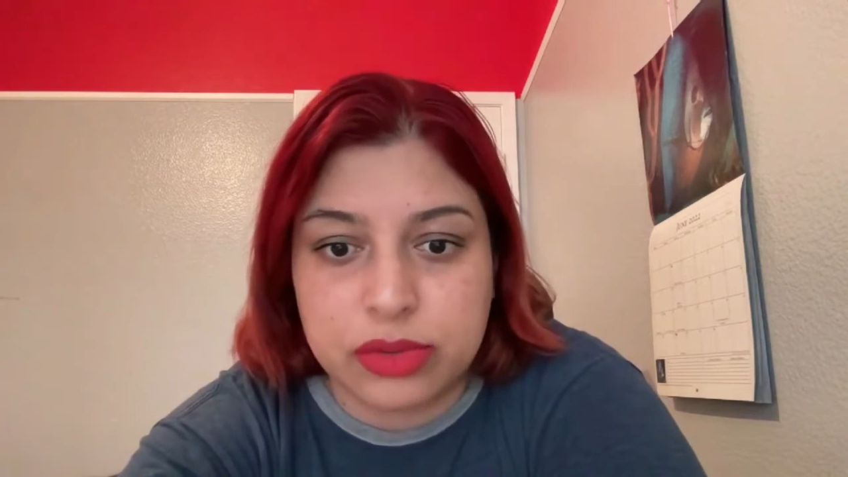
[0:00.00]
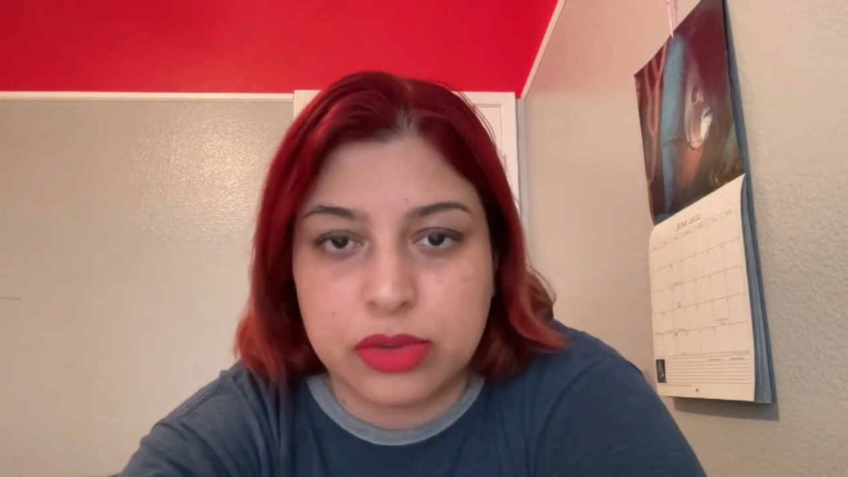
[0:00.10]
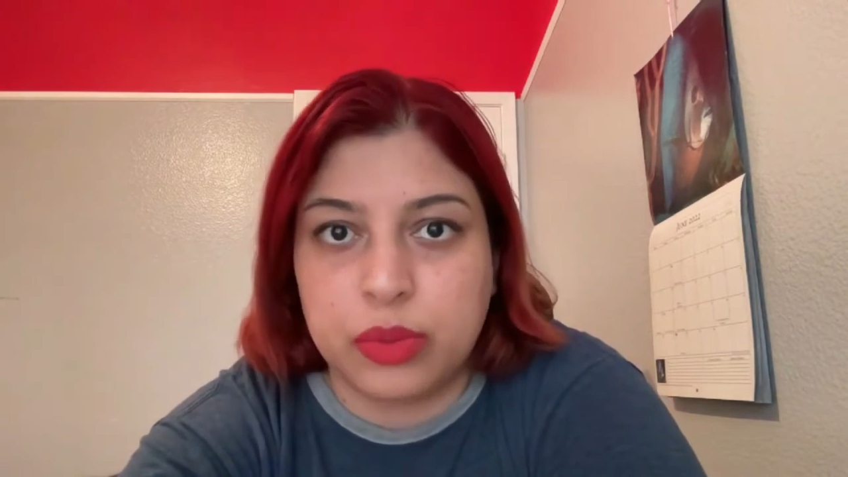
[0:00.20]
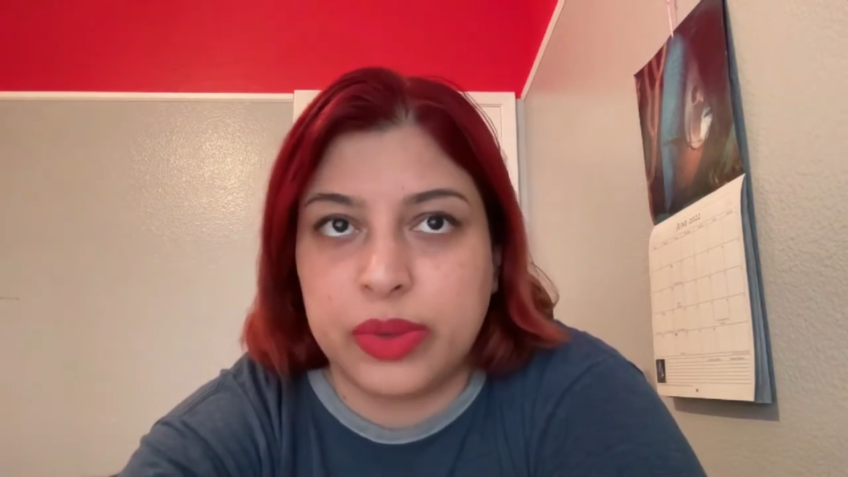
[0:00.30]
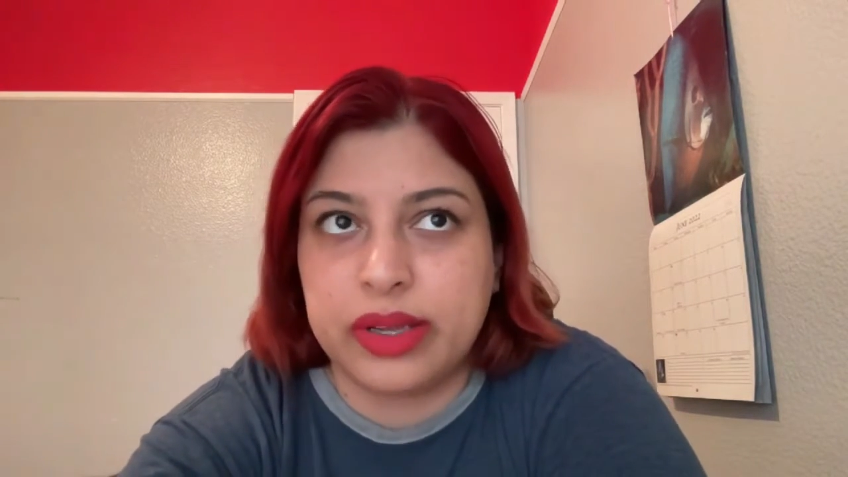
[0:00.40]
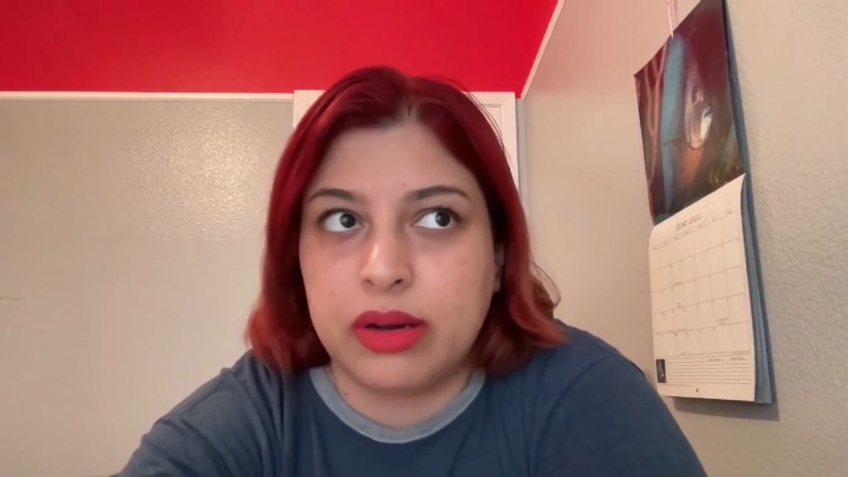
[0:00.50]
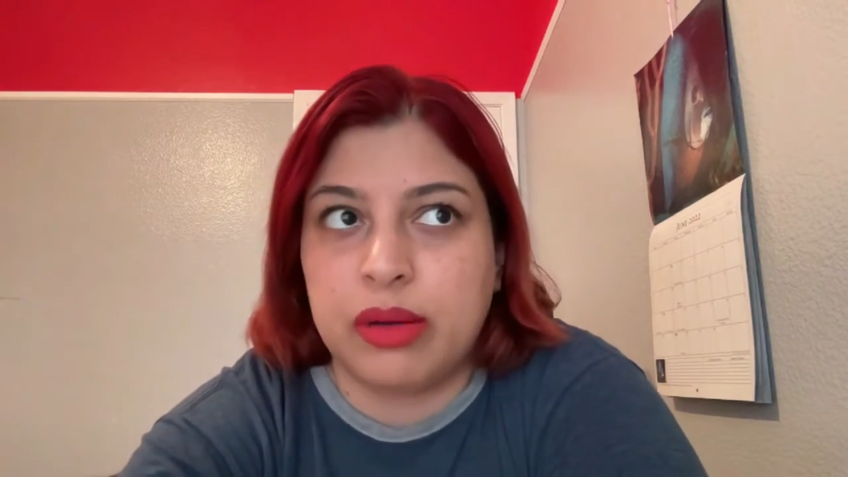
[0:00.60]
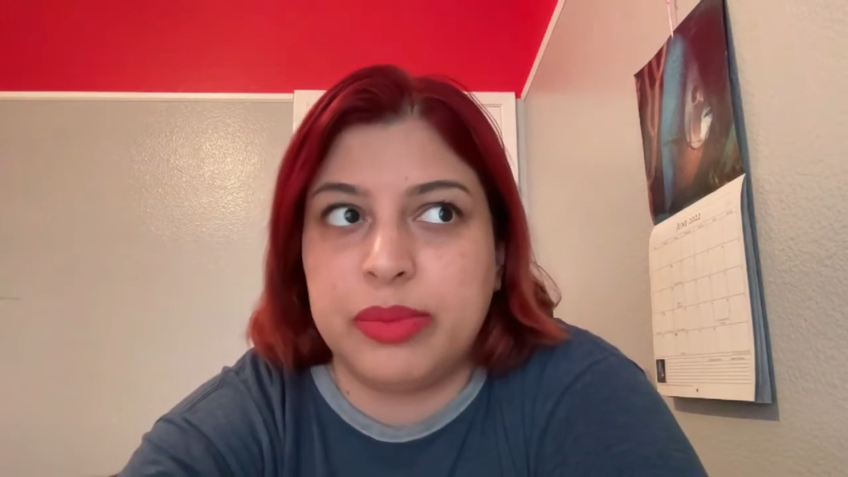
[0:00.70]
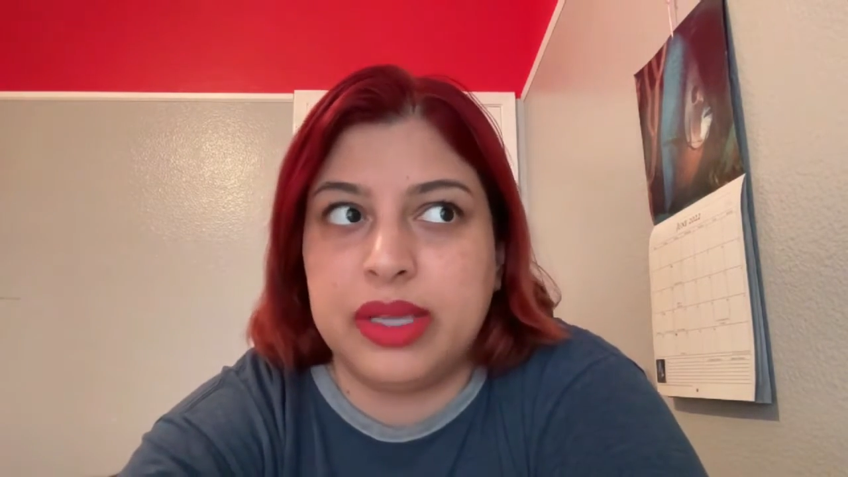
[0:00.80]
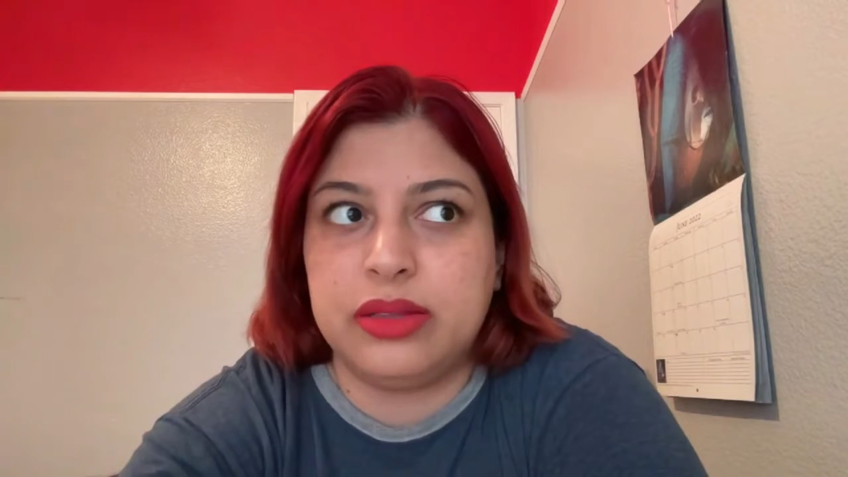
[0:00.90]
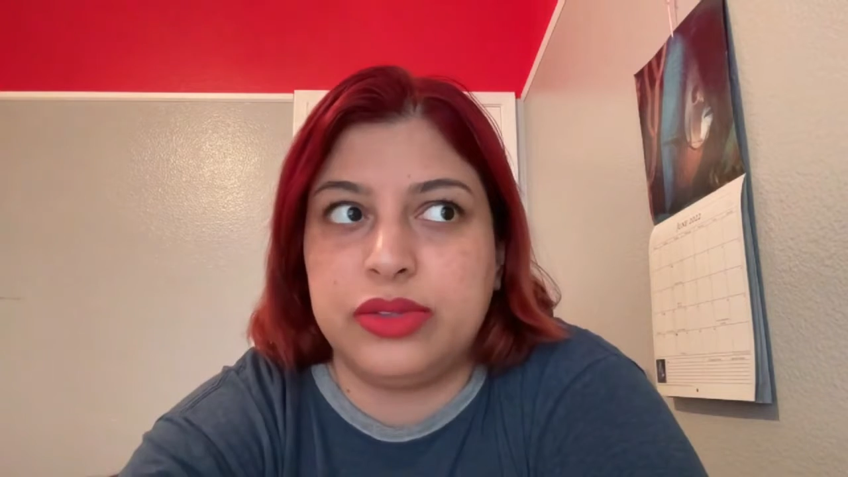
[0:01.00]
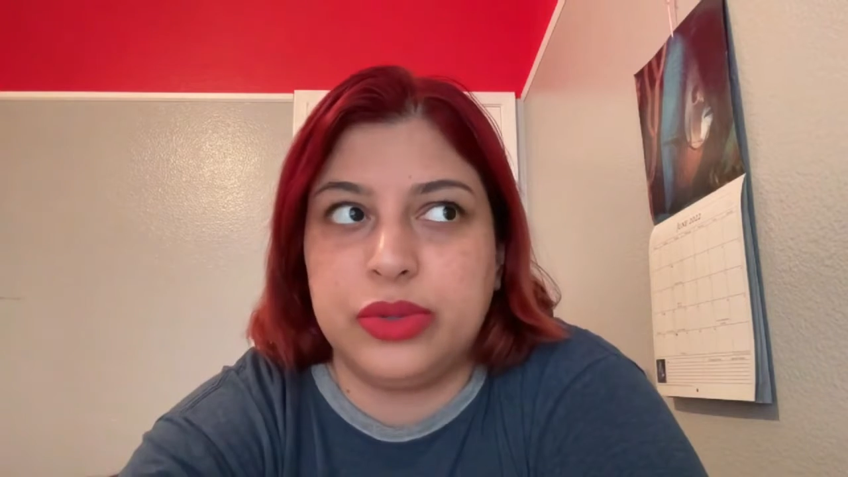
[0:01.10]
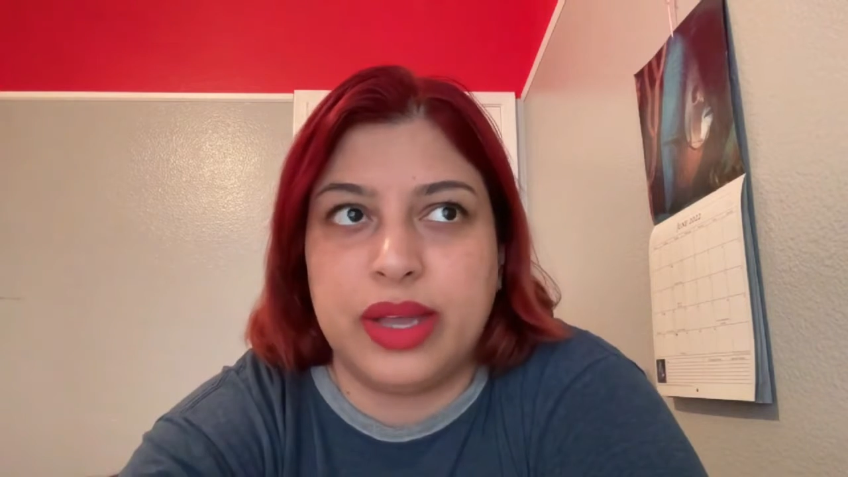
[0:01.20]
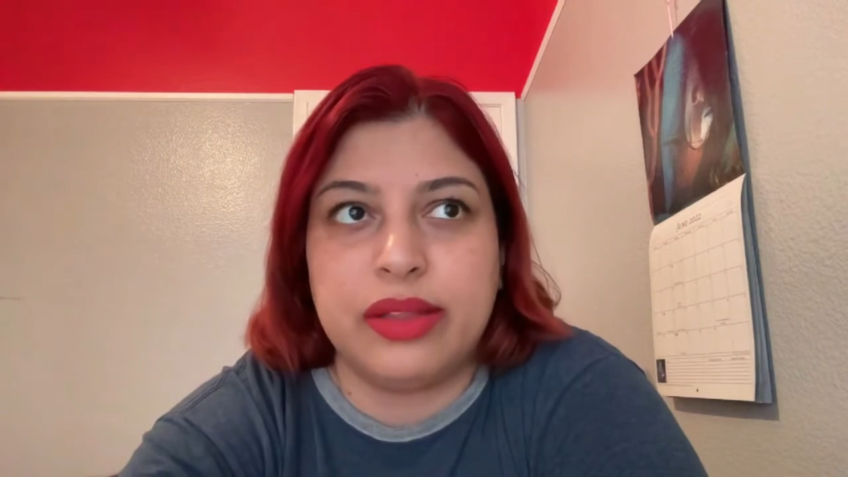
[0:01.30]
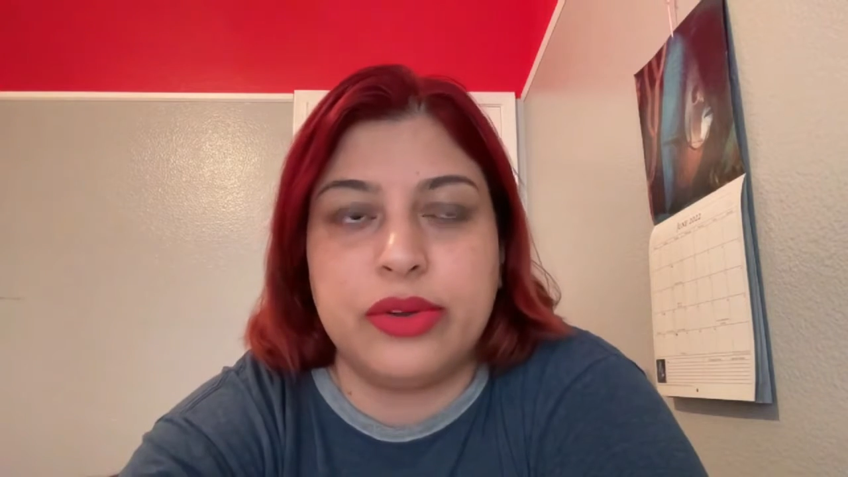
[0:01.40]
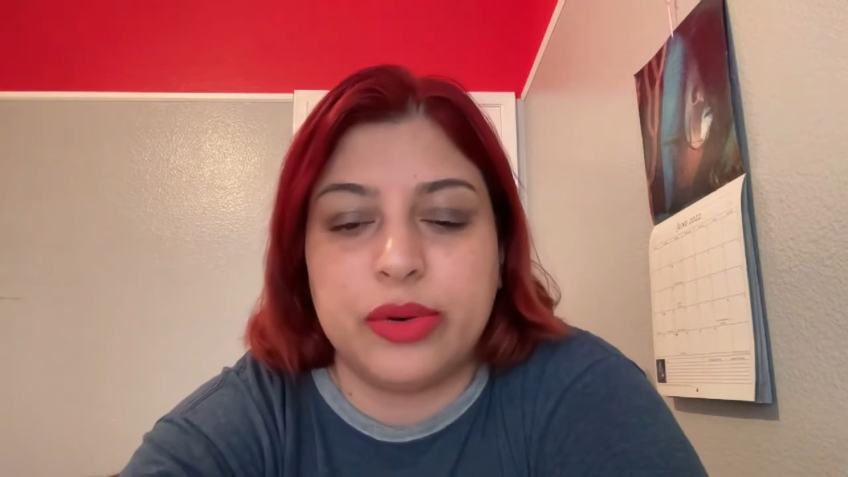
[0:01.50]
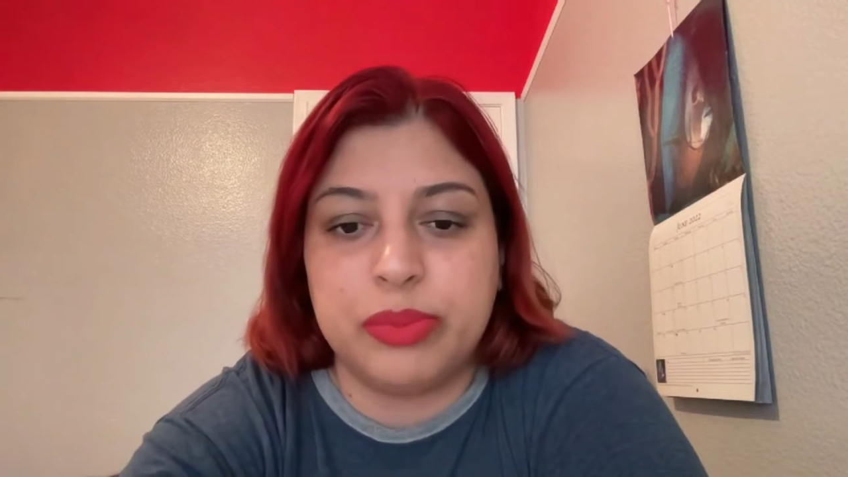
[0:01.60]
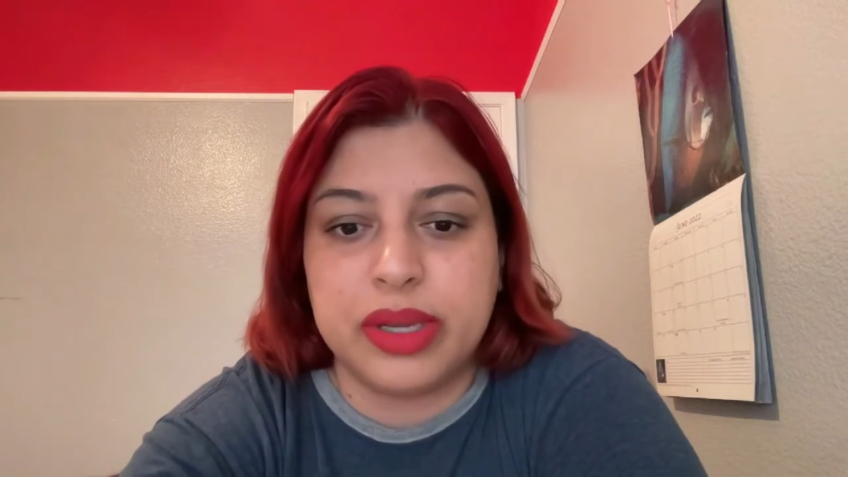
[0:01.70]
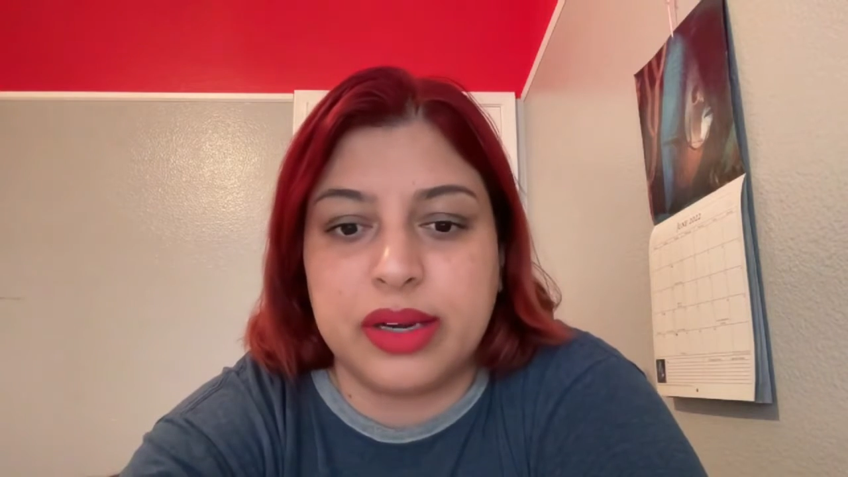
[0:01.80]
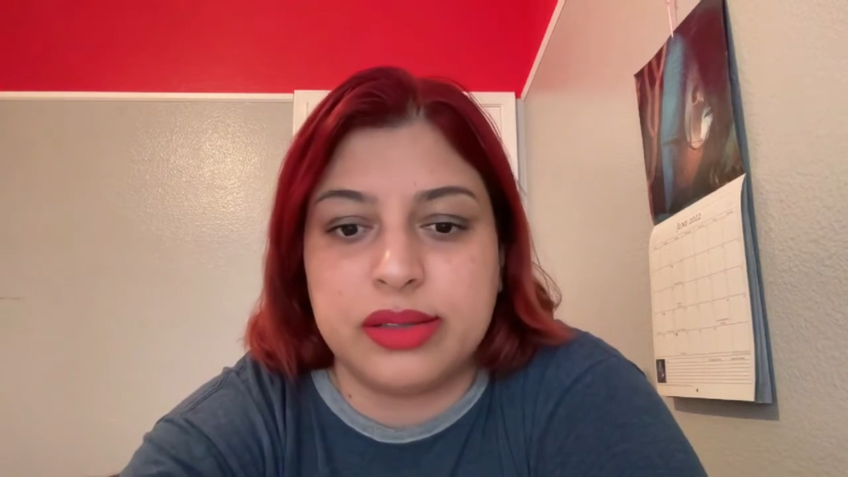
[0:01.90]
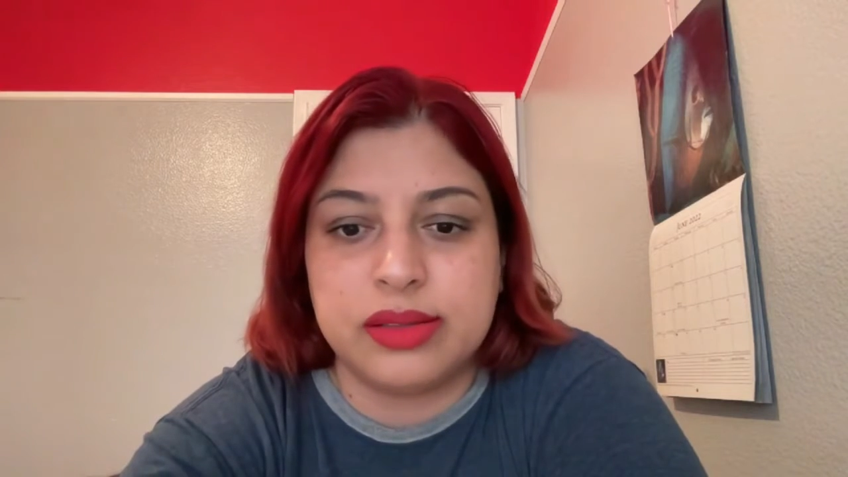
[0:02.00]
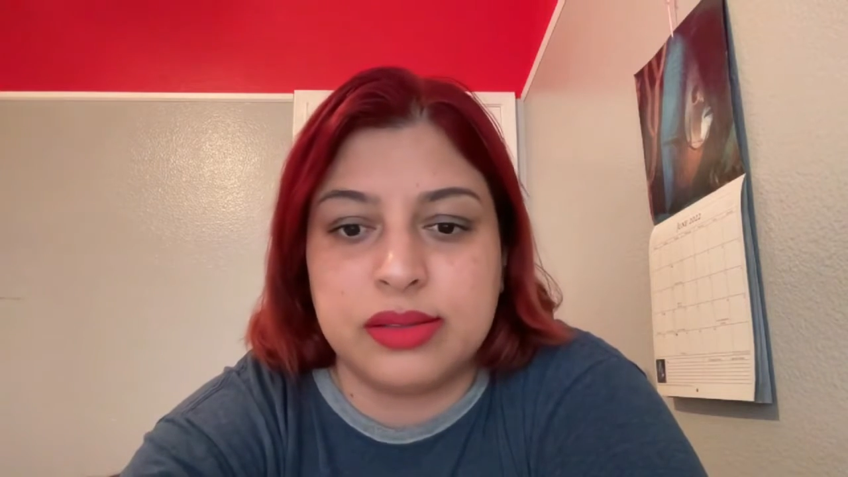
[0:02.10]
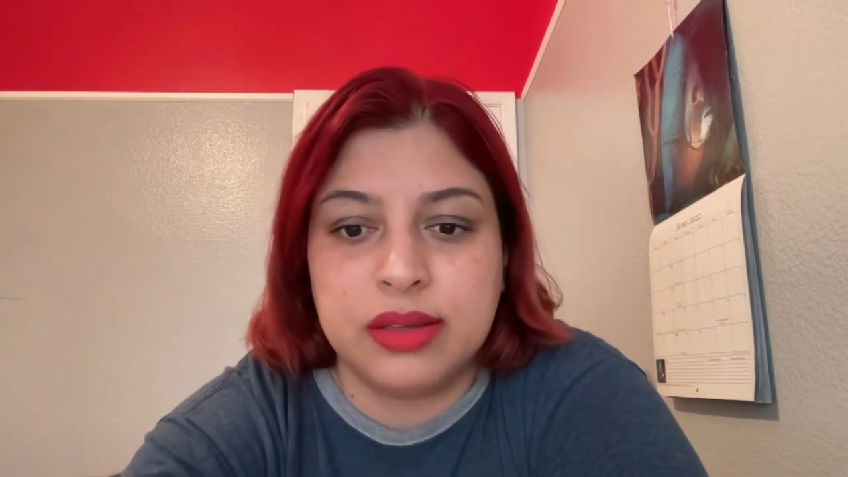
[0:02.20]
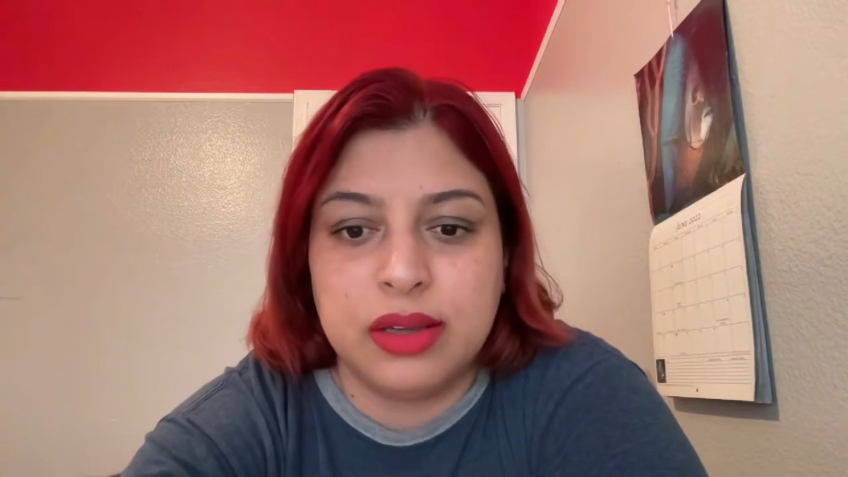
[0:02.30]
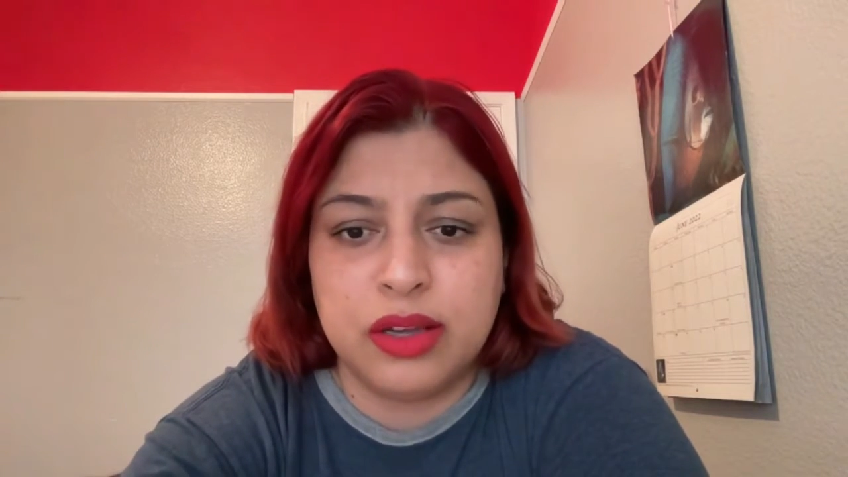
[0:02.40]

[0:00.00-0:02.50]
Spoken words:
so we can all be together because